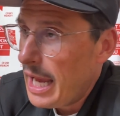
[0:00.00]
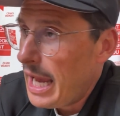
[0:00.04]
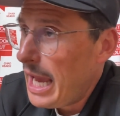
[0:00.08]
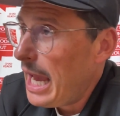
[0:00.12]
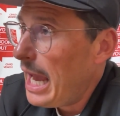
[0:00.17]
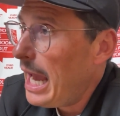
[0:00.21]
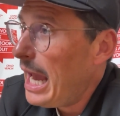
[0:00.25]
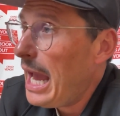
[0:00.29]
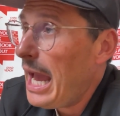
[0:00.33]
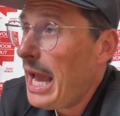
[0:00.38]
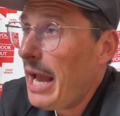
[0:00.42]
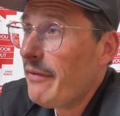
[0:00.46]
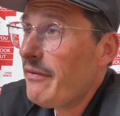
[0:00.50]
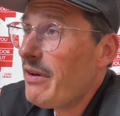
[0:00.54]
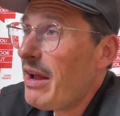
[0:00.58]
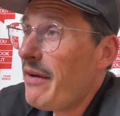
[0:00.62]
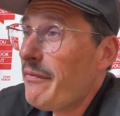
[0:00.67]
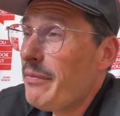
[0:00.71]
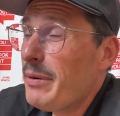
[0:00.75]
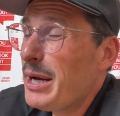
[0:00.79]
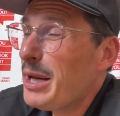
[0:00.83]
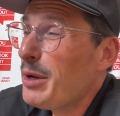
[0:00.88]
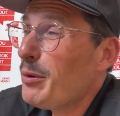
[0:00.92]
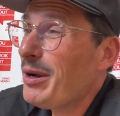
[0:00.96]

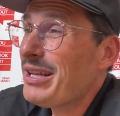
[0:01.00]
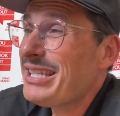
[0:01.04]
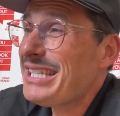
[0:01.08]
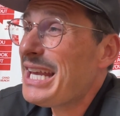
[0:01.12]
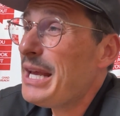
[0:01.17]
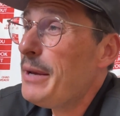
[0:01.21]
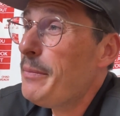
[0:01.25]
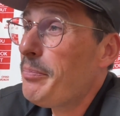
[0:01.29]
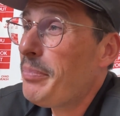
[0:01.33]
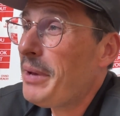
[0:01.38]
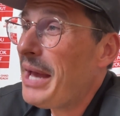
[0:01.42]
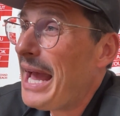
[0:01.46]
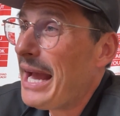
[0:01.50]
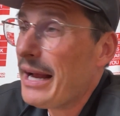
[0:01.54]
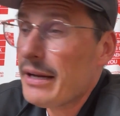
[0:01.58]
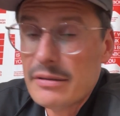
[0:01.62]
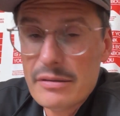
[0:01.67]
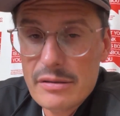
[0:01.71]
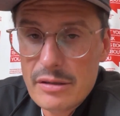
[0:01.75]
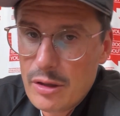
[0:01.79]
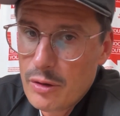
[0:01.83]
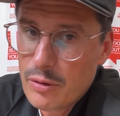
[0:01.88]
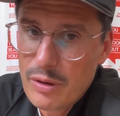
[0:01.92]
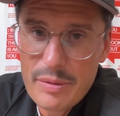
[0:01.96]
Everybody wants impact.
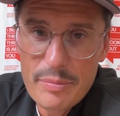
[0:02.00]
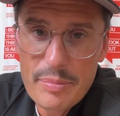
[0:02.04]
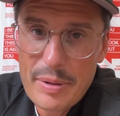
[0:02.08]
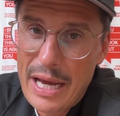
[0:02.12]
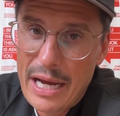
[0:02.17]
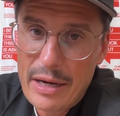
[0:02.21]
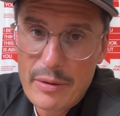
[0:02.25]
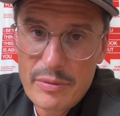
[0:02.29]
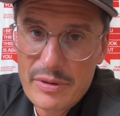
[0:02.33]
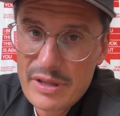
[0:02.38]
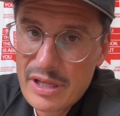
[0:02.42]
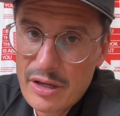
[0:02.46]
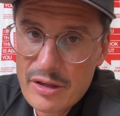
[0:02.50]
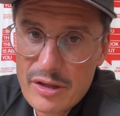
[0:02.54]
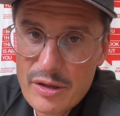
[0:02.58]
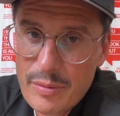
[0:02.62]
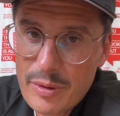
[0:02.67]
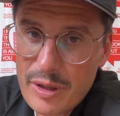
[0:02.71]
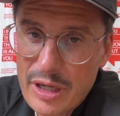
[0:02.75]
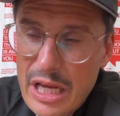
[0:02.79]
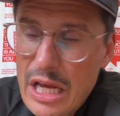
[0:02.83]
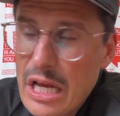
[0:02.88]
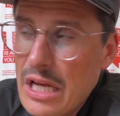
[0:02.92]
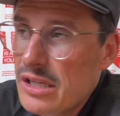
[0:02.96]
No impact without
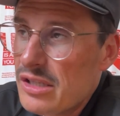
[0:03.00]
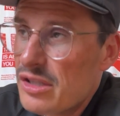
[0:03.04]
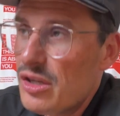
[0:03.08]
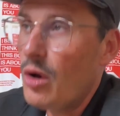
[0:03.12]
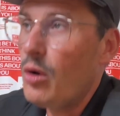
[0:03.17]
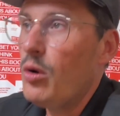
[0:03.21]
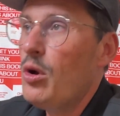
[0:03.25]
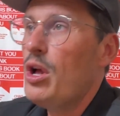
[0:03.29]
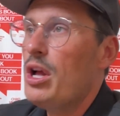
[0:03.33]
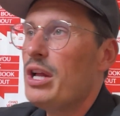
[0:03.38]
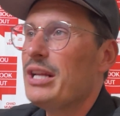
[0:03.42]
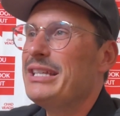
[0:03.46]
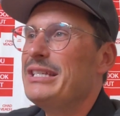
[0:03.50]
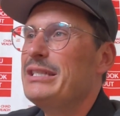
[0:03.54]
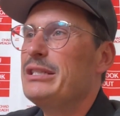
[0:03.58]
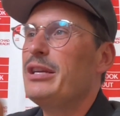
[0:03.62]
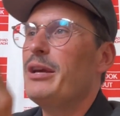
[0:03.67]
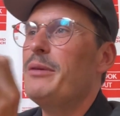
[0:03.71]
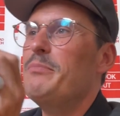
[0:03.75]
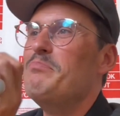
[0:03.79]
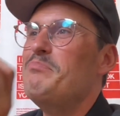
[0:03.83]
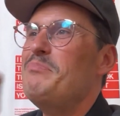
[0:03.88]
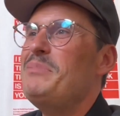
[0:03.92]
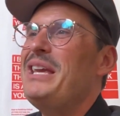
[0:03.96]
humility. So
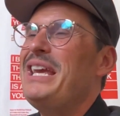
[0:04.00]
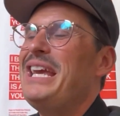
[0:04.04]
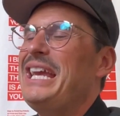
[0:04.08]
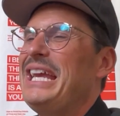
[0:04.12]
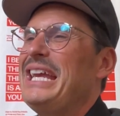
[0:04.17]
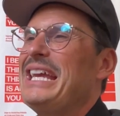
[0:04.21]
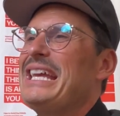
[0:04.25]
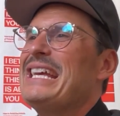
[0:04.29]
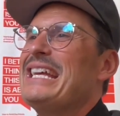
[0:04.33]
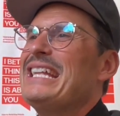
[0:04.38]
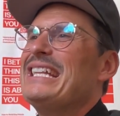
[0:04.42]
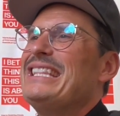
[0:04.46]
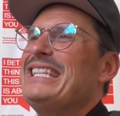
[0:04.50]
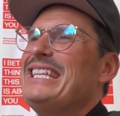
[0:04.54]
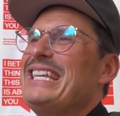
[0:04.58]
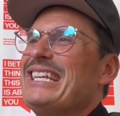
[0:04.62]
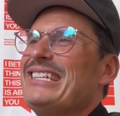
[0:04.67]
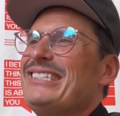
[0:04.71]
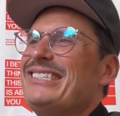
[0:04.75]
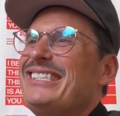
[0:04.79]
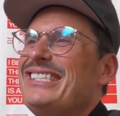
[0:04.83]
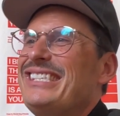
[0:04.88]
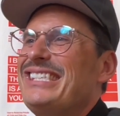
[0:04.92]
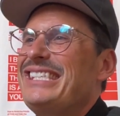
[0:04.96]
to me, the
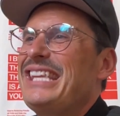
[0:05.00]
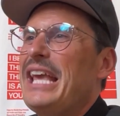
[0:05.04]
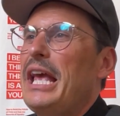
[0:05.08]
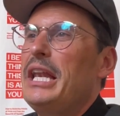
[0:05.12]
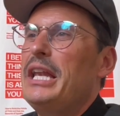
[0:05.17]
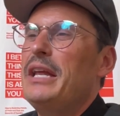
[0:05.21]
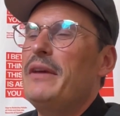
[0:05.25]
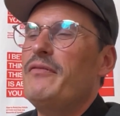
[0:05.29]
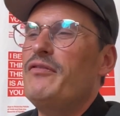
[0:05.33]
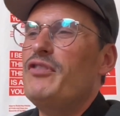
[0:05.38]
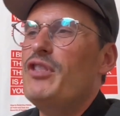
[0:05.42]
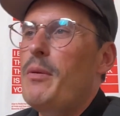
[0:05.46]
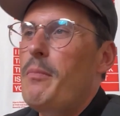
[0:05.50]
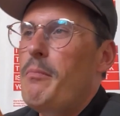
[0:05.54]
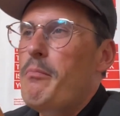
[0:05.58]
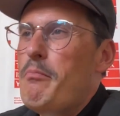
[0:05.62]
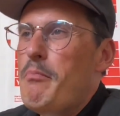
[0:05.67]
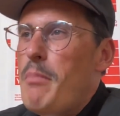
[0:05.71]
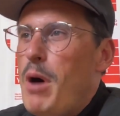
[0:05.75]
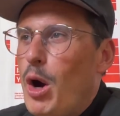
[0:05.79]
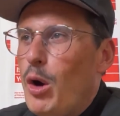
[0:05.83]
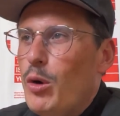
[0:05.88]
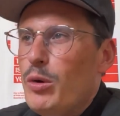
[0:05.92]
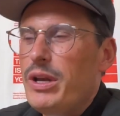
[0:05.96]
incentive, the
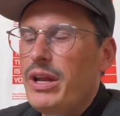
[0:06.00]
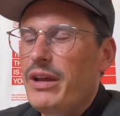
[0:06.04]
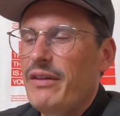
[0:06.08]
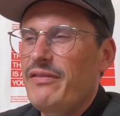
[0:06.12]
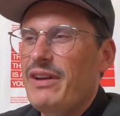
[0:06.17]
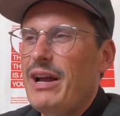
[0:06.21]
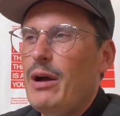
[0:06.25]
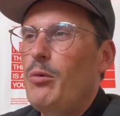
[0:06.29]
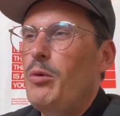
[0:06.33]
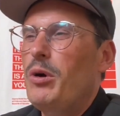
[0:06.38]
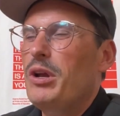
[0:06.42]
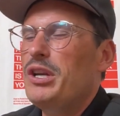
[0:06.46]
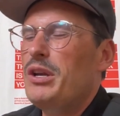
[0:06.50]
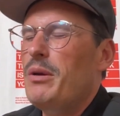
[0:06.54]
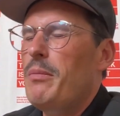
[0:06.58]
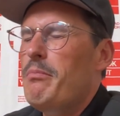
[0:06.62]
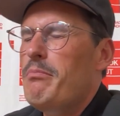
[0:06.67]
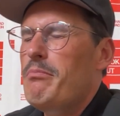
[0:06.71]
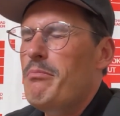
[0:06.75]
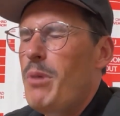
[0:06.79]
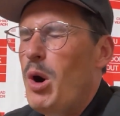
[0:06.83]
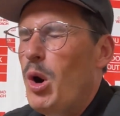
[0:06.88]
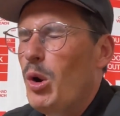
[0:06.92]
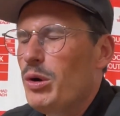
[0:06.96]
motive, I wanted to
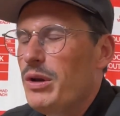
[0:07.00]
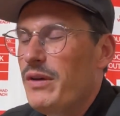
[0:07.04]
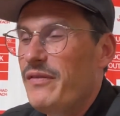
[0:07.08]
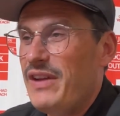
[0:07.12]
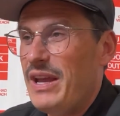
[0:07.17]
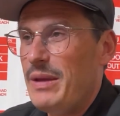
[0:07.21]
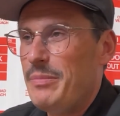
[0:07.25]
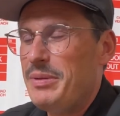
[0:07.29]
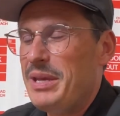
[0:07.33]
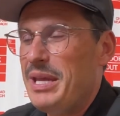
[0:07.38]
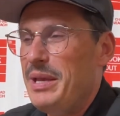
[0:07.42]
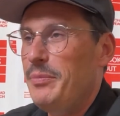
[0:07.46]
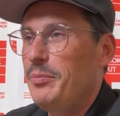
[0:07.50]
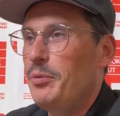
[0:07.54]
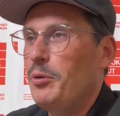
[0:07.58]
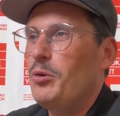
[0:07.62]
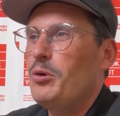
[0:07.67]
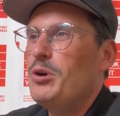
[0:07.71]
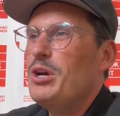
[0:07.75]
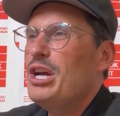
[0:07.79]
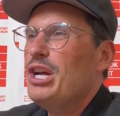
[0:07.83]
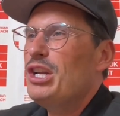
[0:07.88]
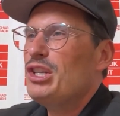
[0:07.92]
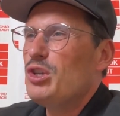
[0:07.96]
motivate
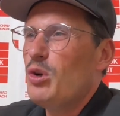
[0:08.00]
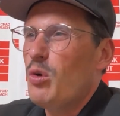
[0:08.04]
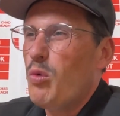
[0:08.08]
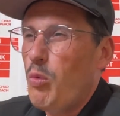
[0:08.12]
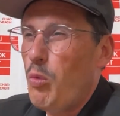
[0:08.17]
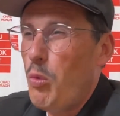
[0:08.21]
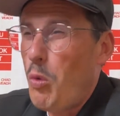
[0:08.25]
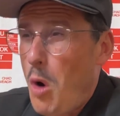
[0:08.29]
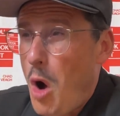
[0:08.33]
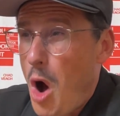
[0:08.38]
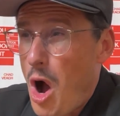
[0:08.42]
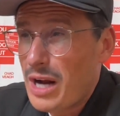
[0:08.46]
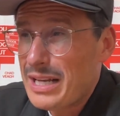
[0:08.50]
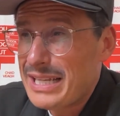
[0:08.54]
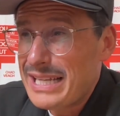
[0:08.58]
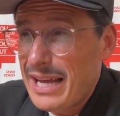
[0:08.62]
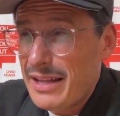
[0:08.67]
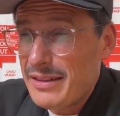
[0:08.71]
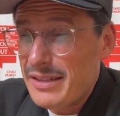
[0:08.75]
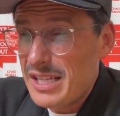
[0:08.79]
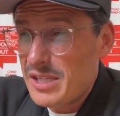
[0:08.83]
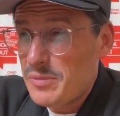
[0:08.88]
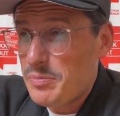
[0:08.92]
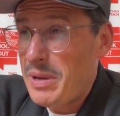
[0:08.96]
people to walk
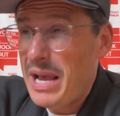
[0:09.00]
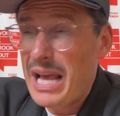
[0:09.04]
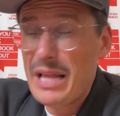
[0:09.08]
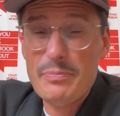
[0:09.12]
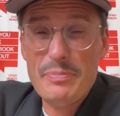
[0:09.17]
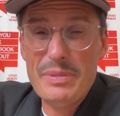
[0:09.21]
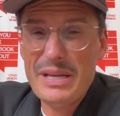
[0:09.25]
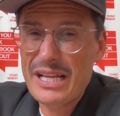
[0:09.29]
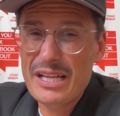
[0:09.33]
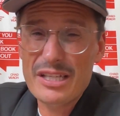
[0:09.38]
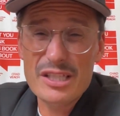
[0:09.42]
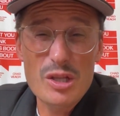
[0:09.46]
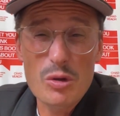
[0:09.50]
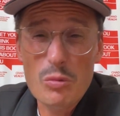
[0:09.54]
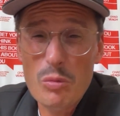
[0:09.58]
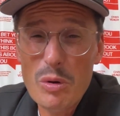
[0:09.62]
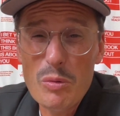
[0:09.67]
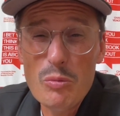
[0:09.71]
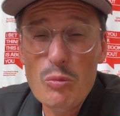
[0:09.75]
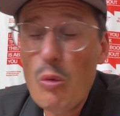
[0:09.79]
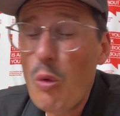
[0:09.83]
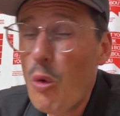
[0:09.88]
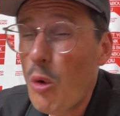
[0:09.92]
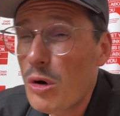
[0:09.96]
down this path because the
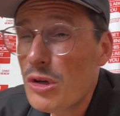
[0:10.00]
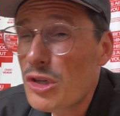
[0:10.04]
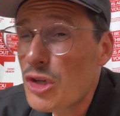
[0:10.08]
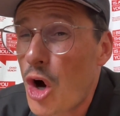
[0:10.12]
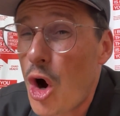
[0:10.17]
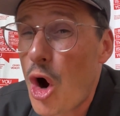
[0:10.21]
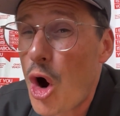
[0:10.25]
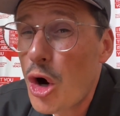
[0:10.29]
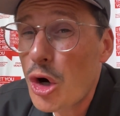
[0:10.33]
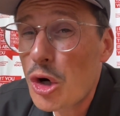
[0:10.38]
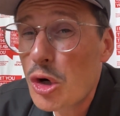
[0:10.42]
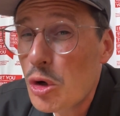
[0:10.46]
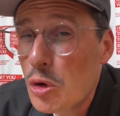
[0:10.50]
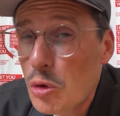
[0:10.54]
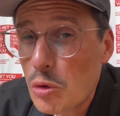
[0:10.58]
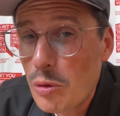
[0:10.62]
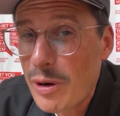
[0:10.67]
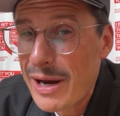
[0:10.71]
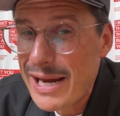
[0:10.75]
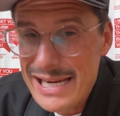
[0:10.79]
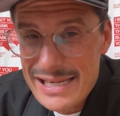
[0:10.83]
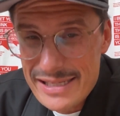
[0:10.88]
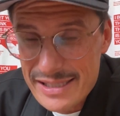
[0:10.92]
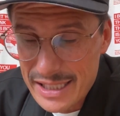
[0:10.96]
rewards are
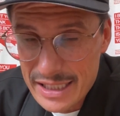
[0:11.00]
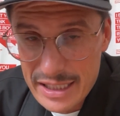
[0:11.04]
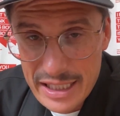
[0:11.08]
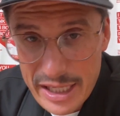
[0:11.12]
crazy.